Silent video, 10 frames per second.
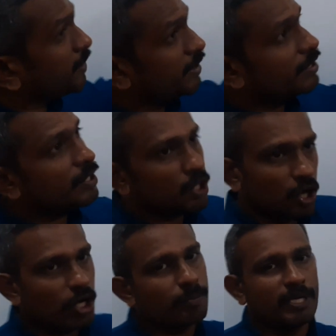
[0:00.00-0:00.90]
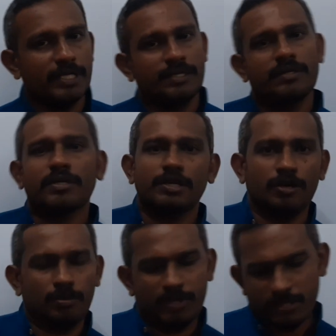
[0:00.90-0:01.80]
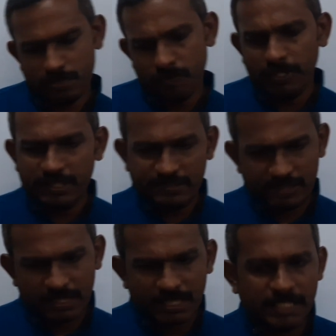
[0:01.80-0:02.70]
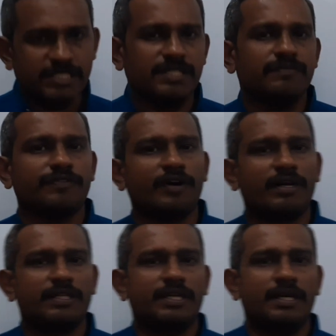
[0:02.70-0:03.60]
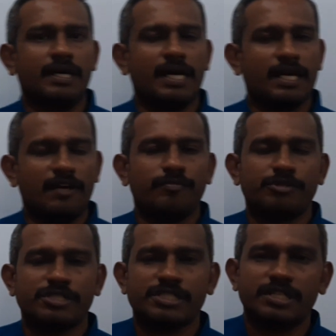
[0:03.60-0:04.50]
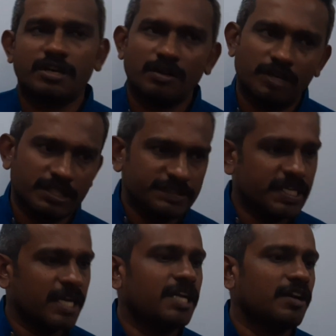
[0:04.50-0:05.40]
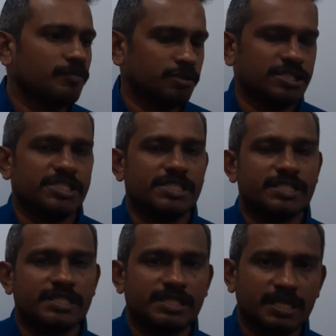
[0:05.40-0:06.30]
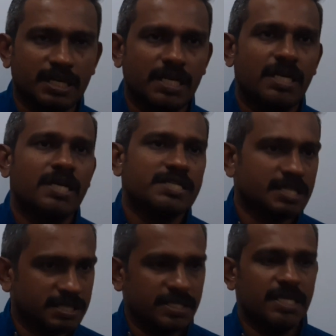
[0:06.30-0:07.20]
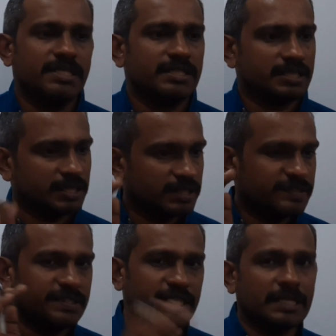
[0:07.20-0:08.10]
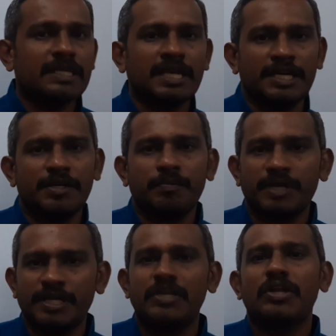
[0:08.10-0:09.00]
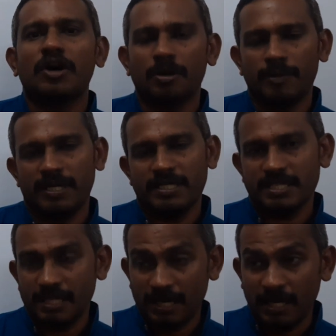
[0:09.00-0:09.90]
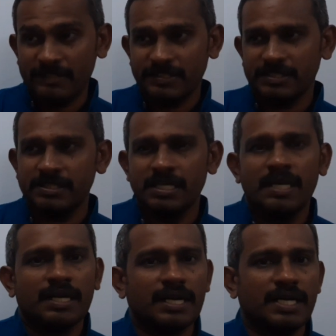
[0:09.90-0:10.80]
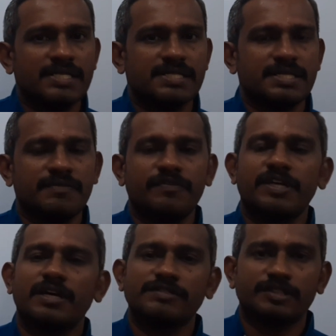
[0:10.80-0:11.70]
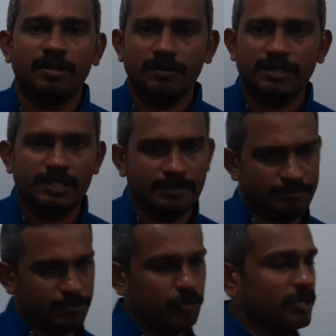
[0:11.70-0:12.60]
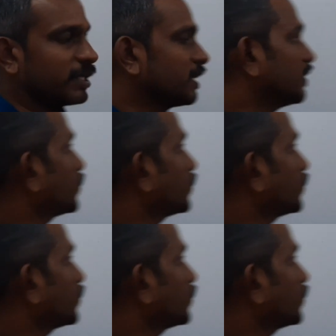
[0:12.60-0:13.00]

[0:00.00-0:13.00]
plane normally, normally. So what is the condition for the angle of projection, or what is the angle of projection theta such that it hits the inclined plane normally? In the last class we have solved the numerical,